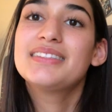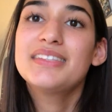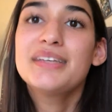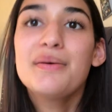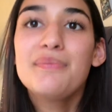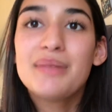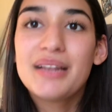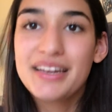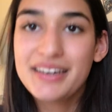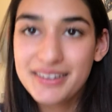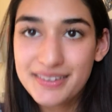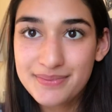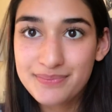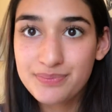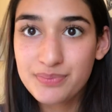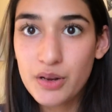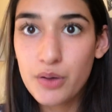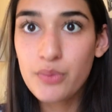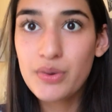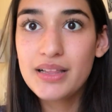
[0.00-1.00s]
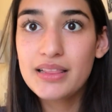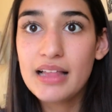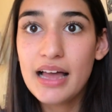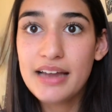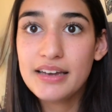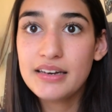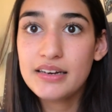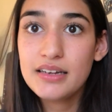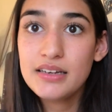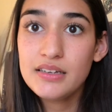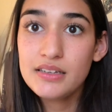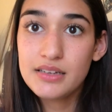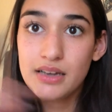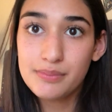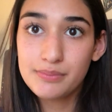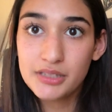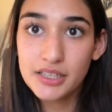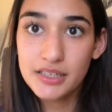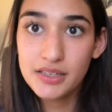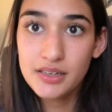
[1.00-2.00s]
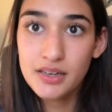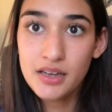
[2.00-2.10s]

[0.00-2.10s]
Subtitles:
Dublin. We landed in Dublin.